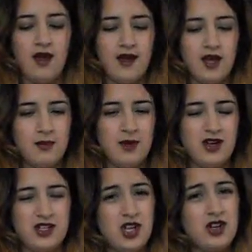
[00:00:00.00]

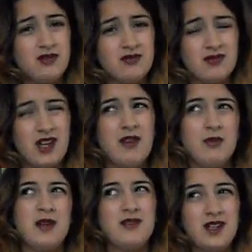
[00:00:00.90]
I
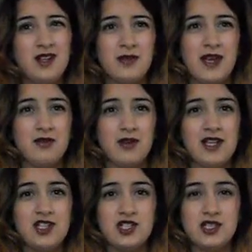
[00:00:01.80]
have a bit of a love-hate
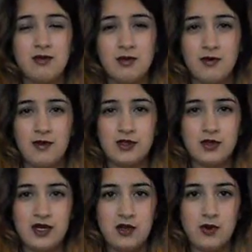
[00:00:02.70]
relationship with Forever
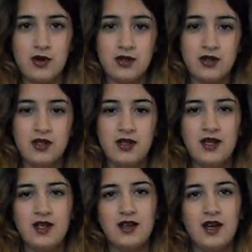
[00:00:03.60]
21.
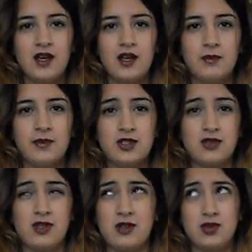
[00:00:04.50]
As
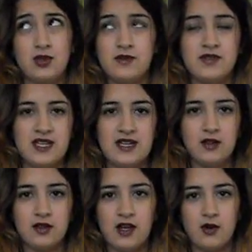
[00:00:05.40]
you all know, I'm sure you've
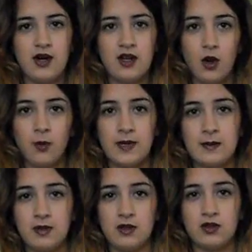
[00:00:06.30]
seen like quite a lot of
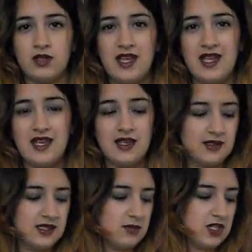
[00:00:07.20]
people on here
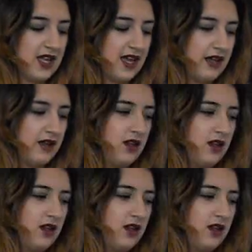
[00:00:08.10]
seem to get